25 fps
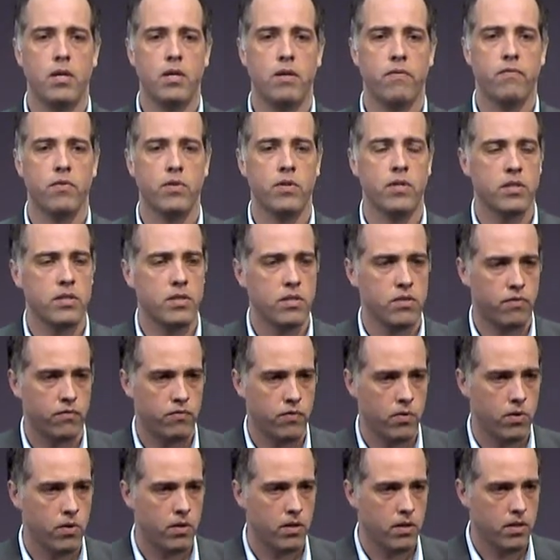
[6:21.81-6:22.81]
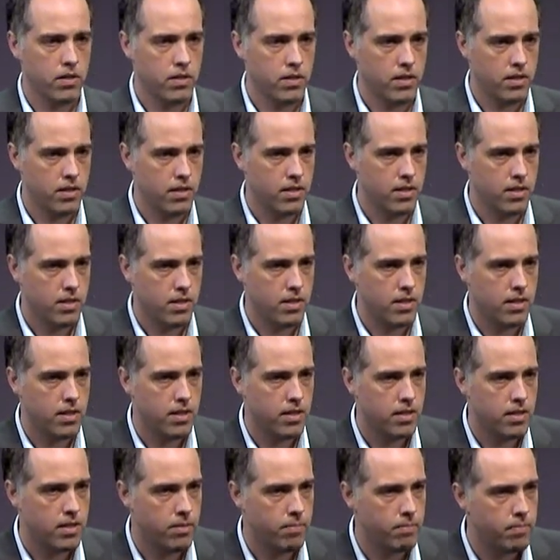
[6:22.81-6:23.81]
For this is for
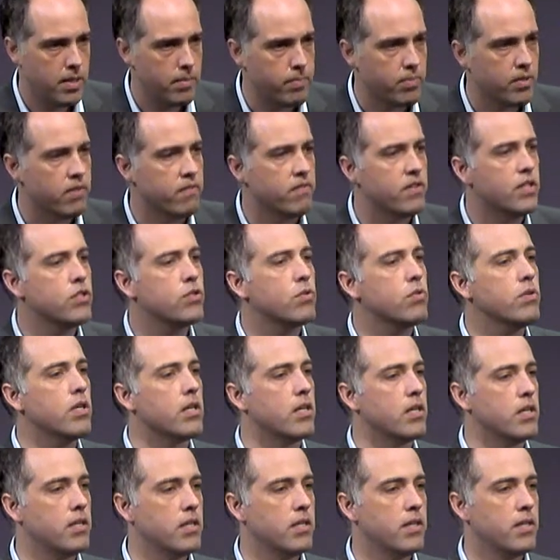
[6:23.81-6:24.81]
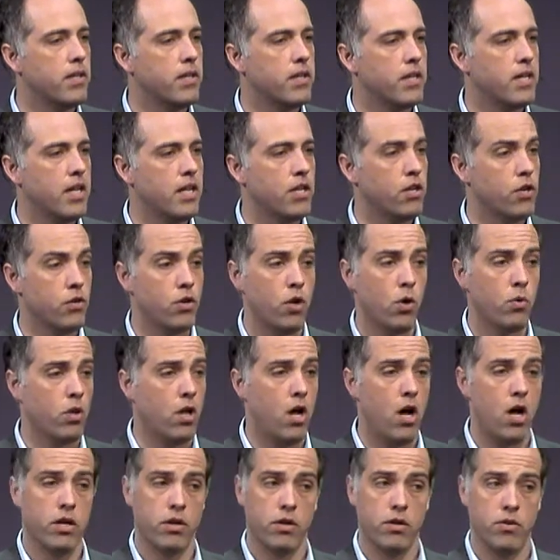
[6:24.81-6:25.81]
the people of Israel. And you're no
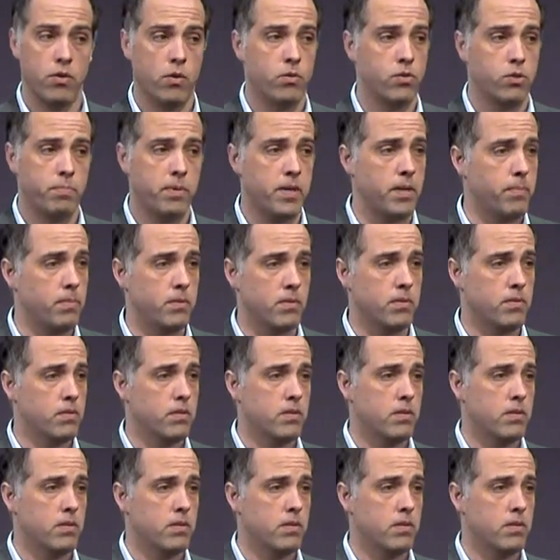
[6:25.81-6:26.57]
longer those people.